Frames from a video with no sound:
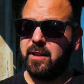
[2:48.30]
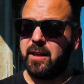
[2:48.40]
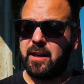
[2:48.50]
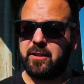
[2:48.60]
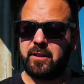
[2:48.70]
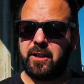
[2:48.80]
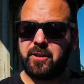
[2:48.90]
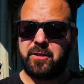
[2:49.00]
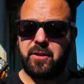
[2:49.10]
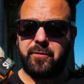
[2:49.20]
and then let
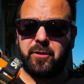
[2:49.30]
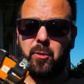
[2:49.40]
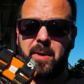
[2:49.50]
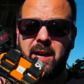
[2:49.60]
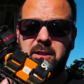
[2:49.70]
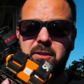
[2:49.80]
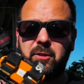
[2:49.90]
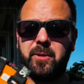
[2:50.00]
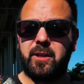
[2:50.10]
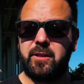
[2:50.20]
yourself float back a
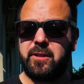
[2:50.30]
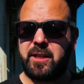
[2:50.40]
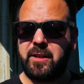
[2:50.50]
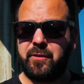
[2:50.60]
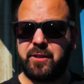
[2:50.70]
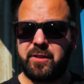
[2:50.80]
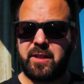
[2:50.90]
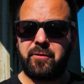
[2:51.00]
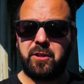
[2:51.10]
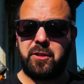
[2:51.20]
little bit. You can even just
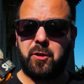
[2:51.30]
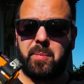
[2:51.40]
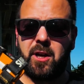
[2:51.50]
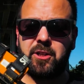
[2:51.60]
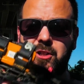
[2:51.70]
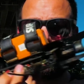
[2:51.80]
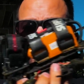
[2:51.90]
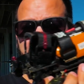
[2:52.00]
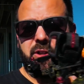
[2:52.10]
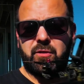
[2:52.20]
give it a little punch and
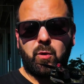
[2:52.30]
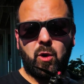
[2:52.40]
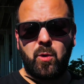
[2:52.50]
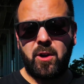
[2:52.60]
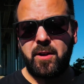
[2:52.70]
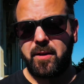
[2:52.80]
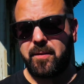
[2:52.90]
then pitch forward.